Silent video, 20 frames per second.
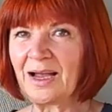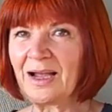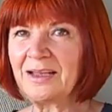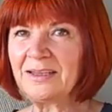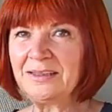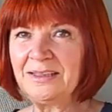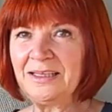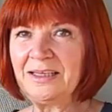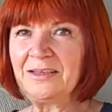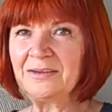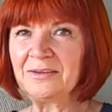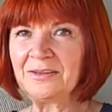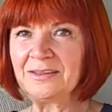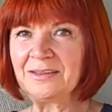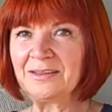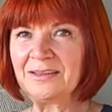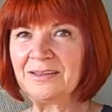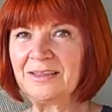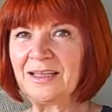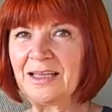idea
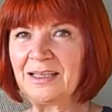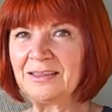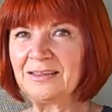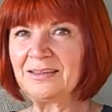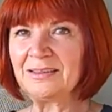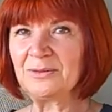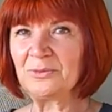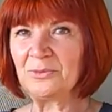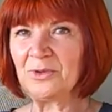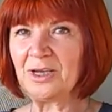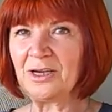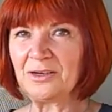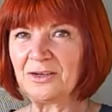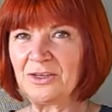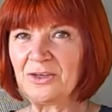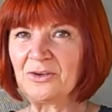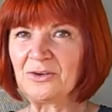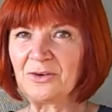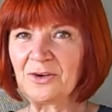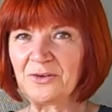that we are
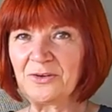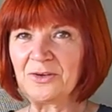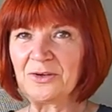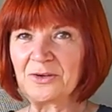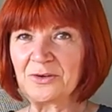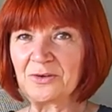here on